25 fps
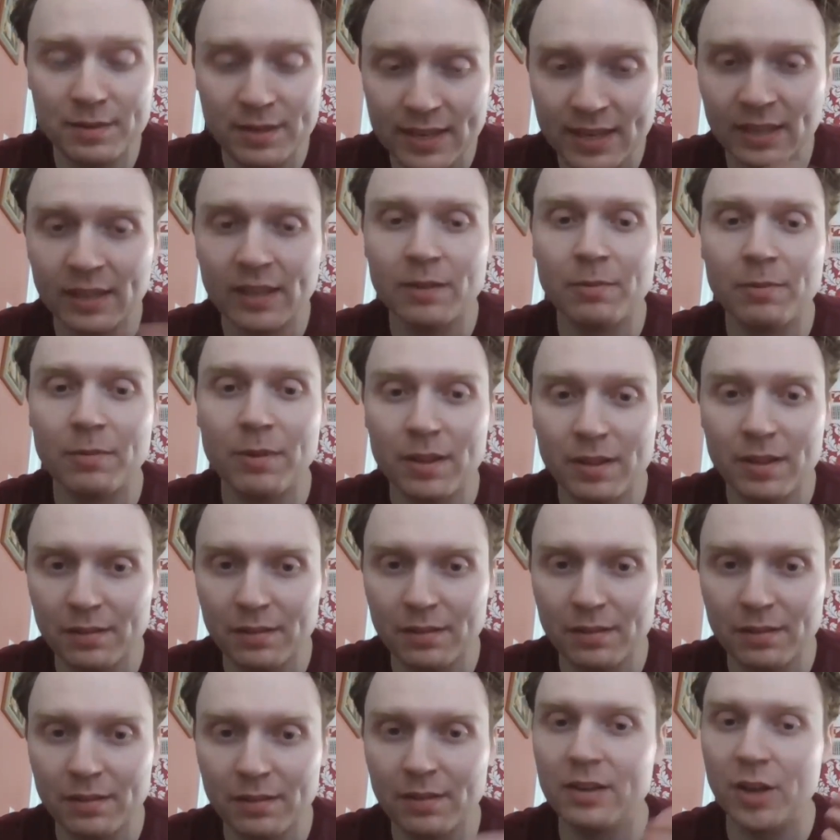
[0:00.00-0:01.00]
dealing with
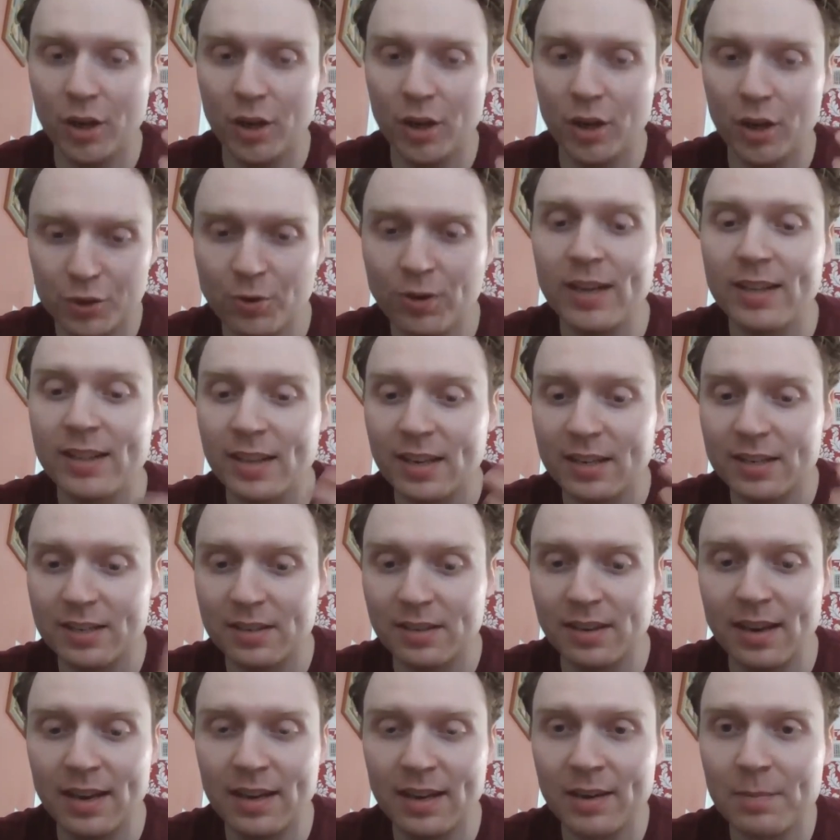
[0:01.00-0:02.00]
a story like
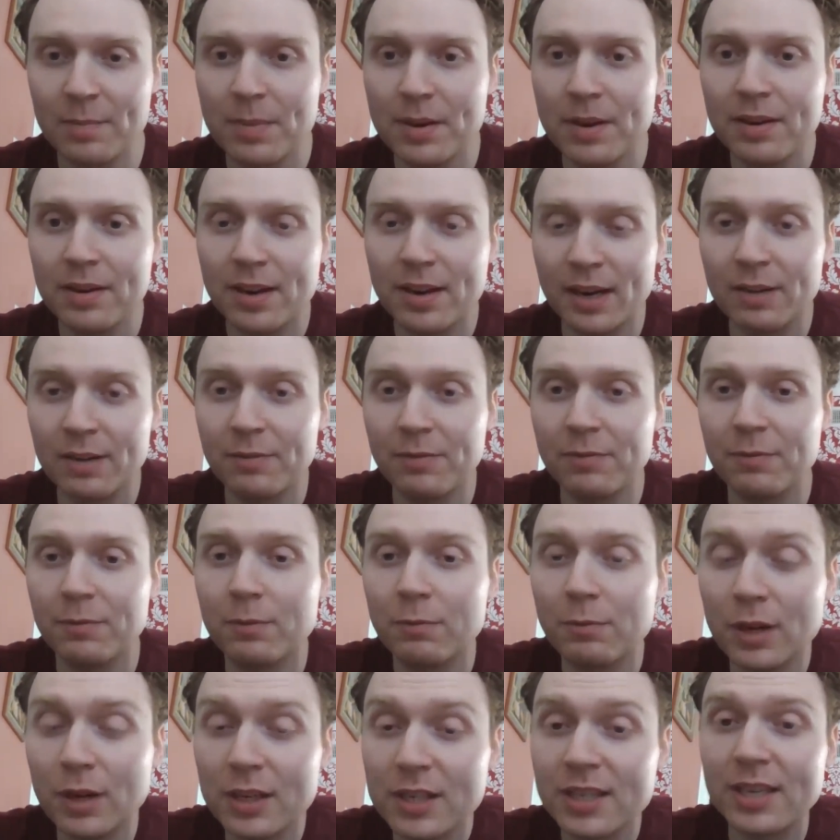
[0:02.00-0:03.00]
this, it can be kind of
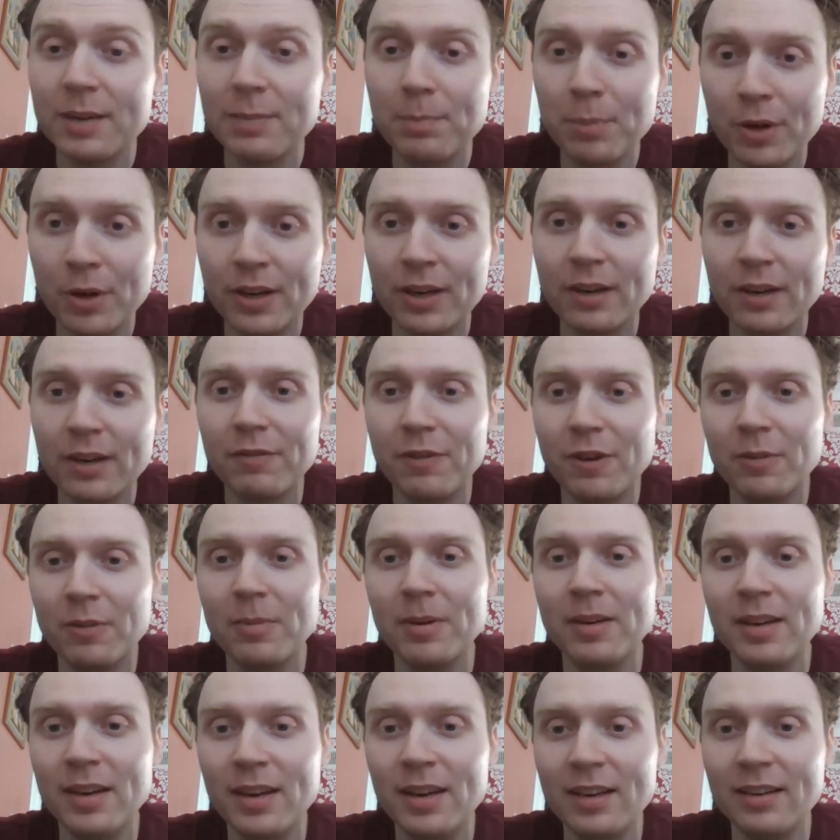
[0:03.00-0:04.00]
risky putting a
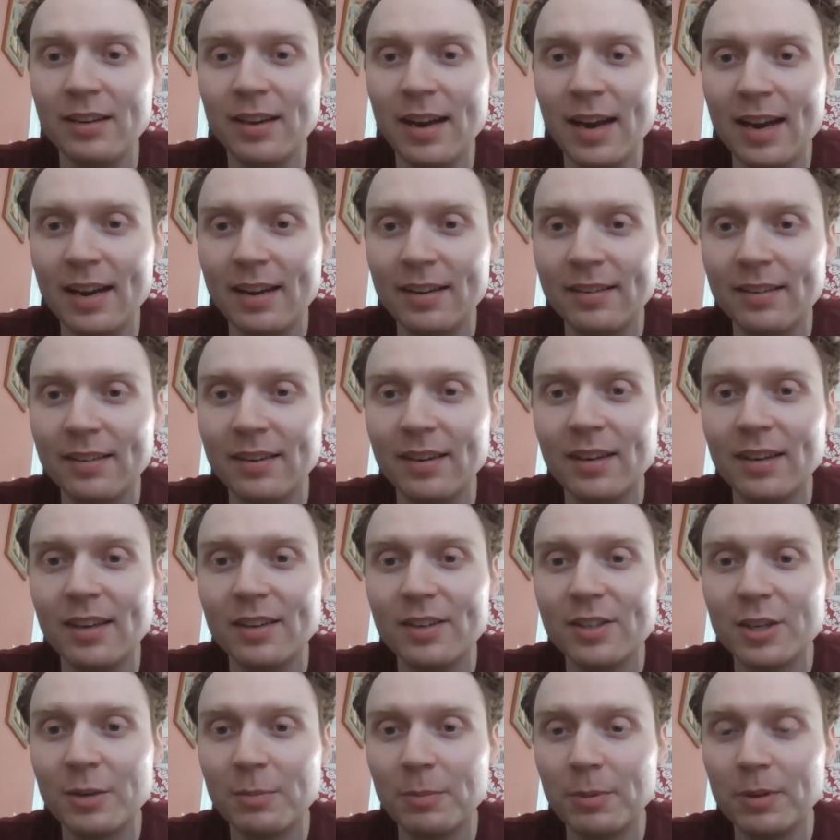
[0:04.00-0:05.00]
film in
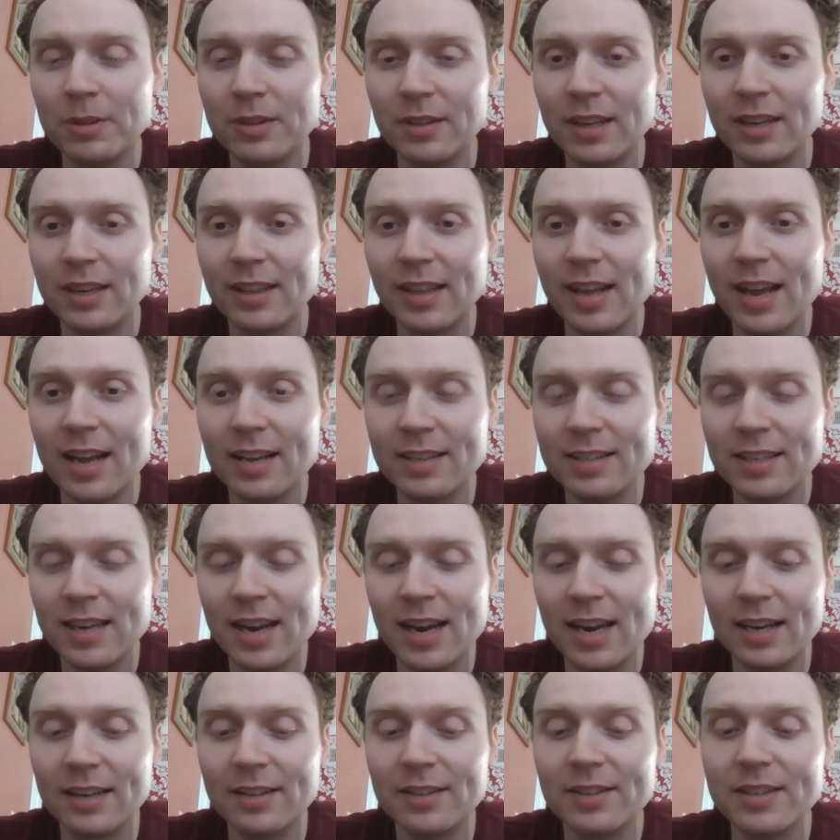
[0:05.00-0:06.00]
someone like that's
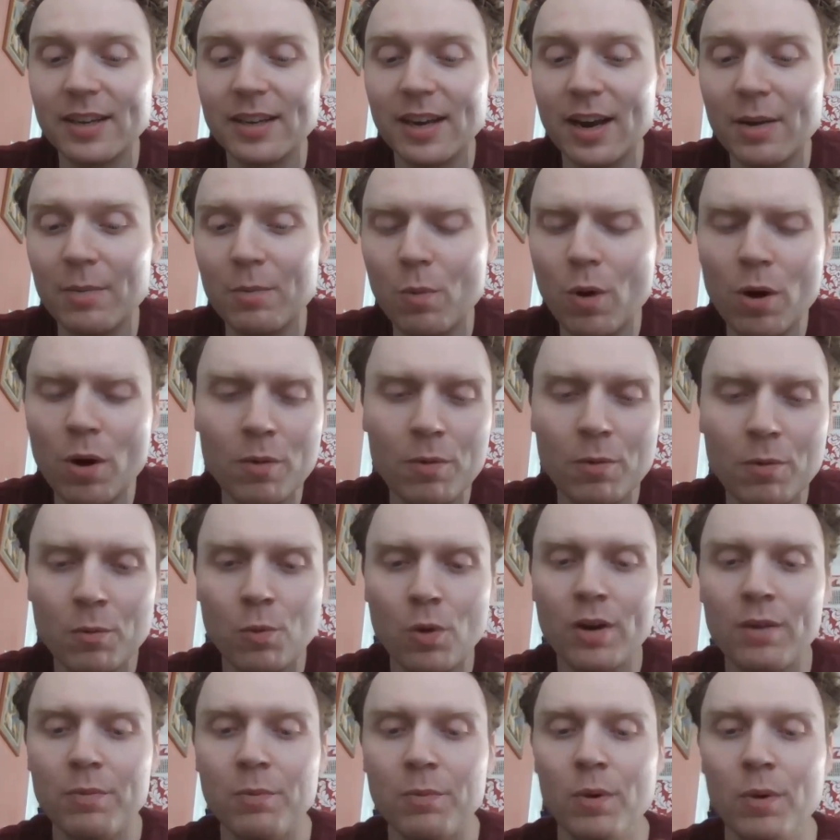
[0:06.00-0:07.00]
hands.
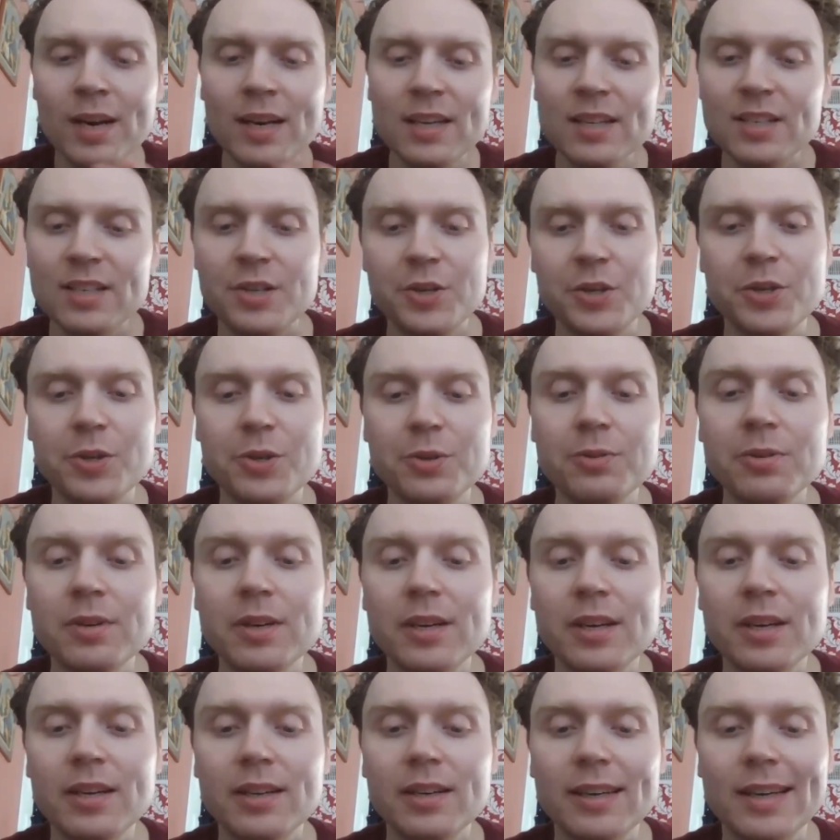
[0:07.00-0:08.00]
What went into
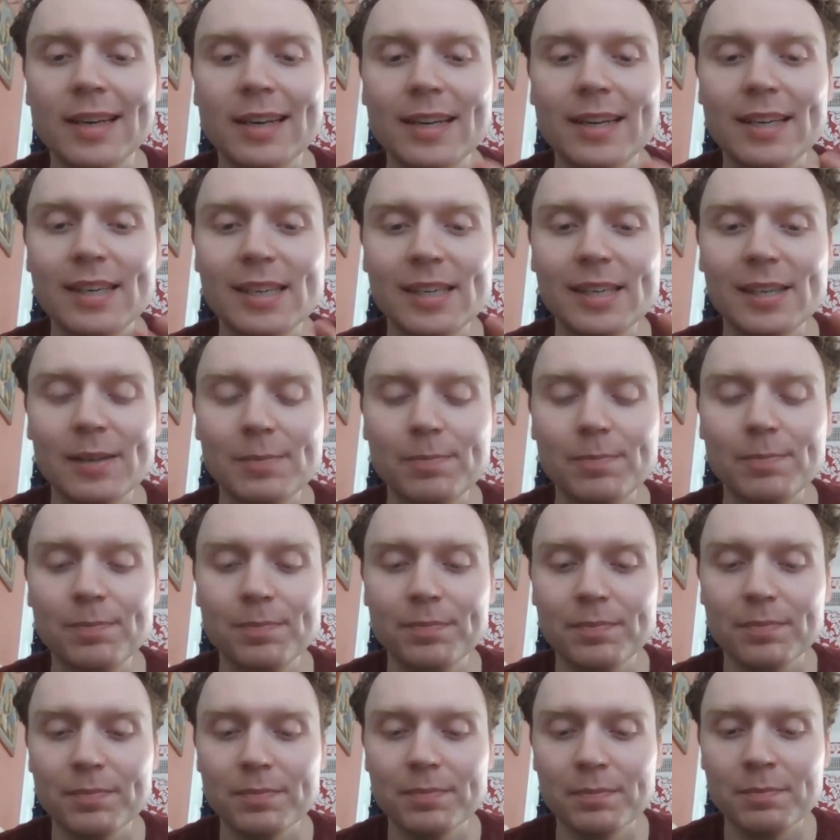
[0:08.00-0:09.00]

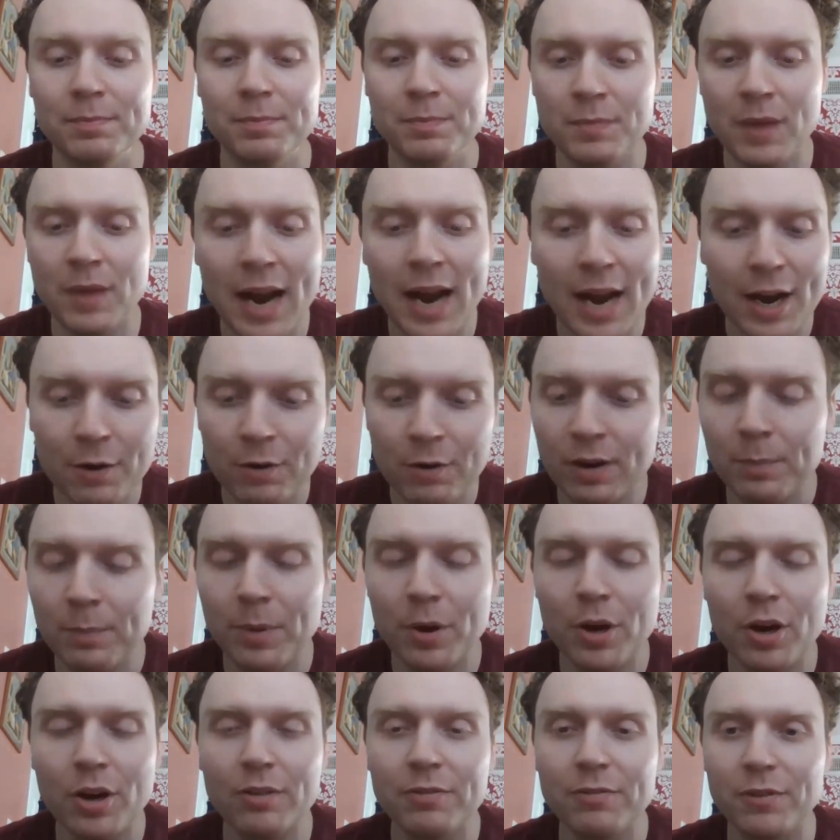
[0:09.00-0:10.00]
hiring
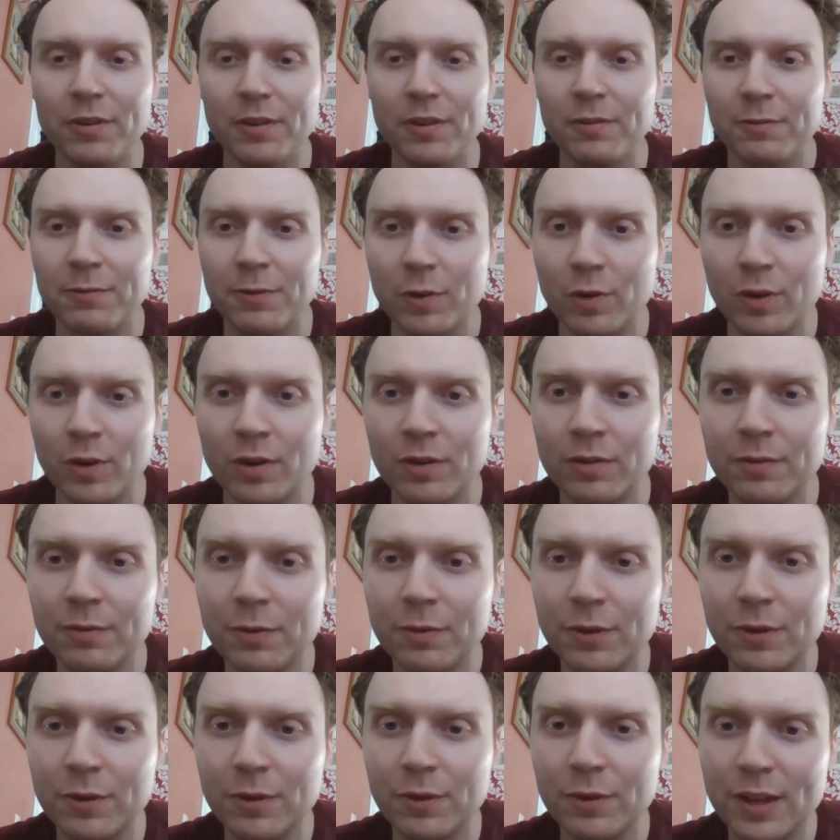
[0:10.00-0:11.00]
Paul for
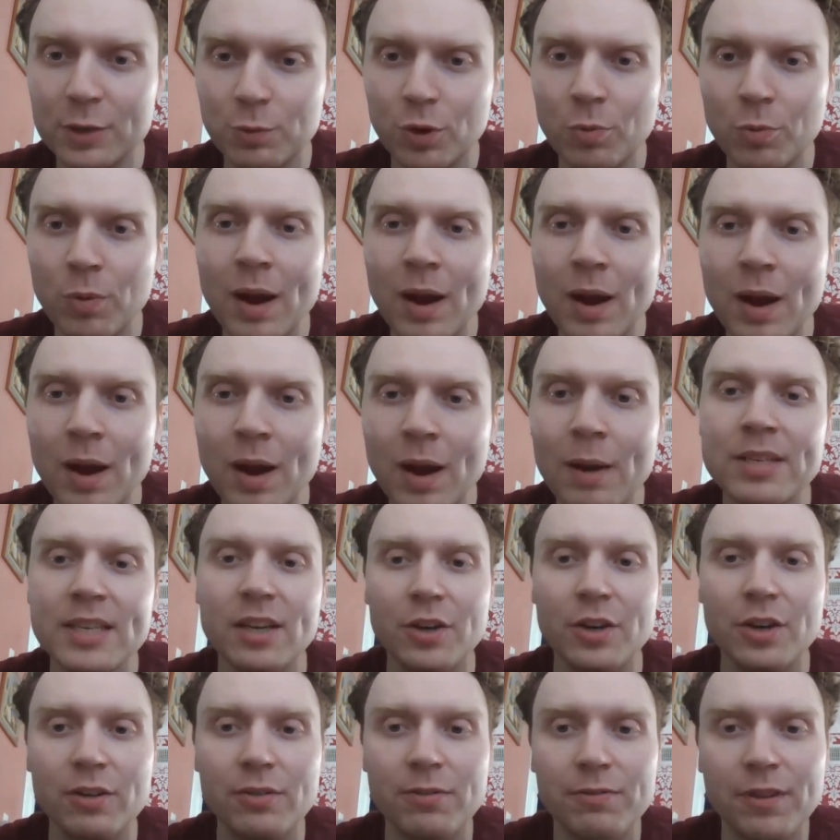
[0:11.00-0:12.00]
this role? Why
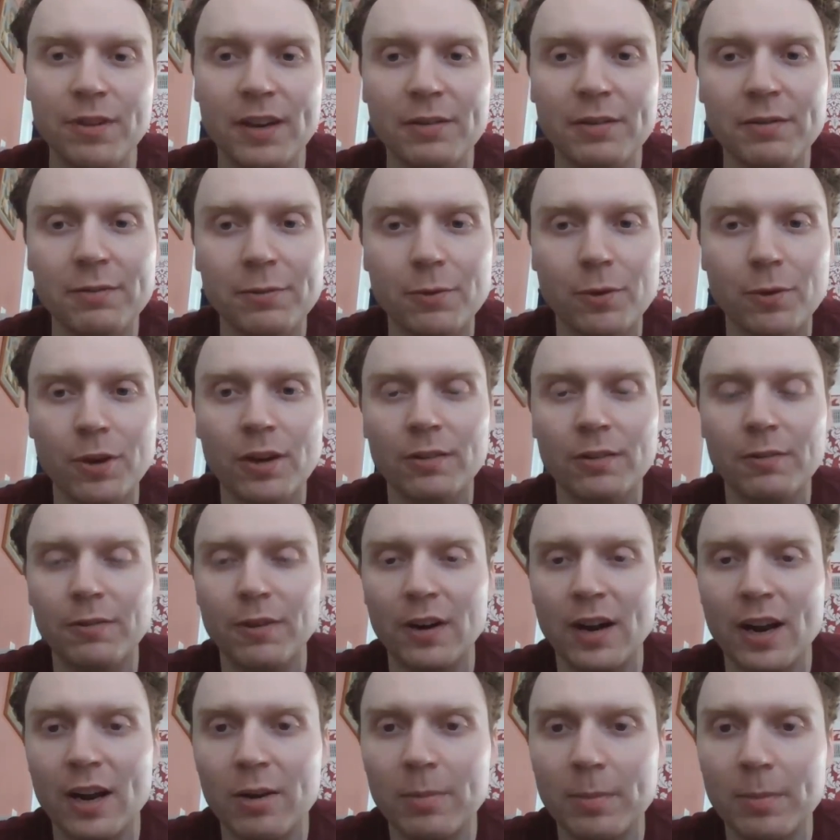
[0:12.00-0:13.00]
was he a good fit
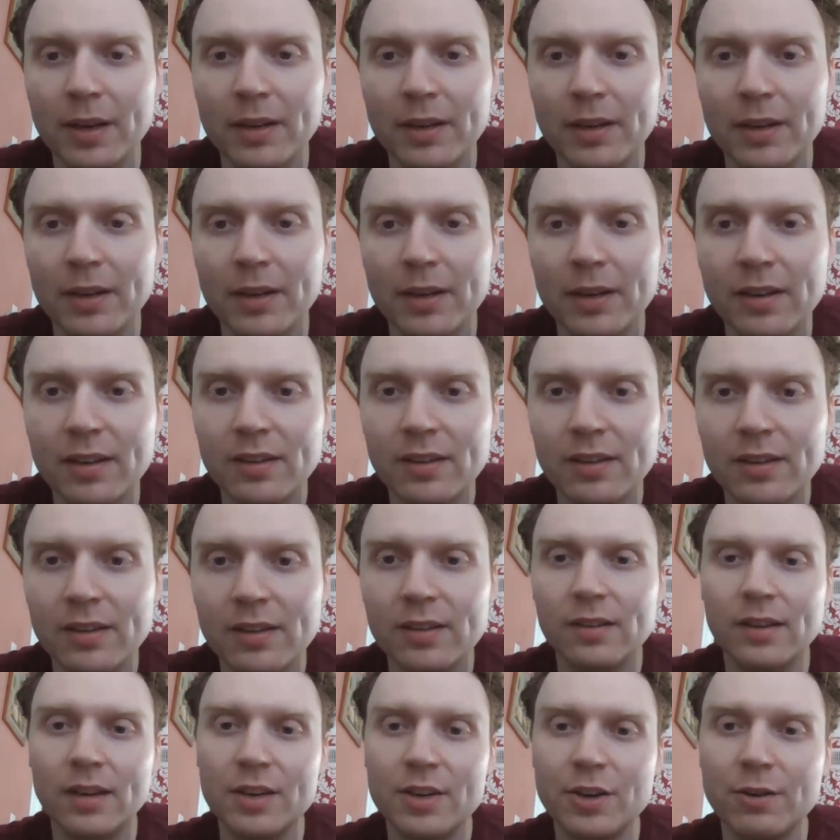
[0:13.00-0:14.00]
for helming
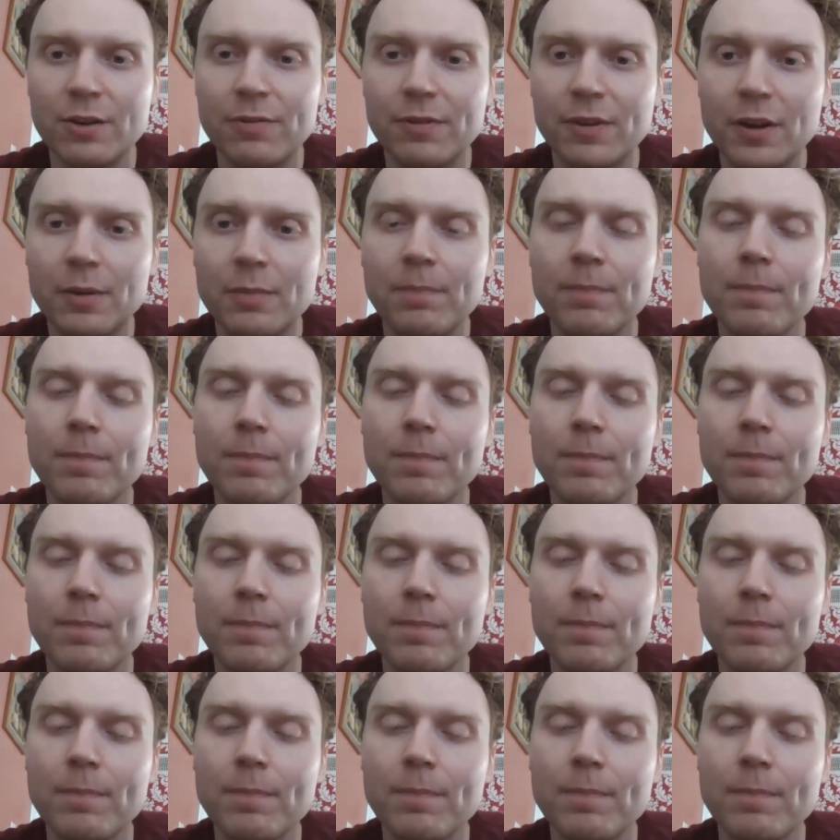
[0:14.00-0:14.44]
your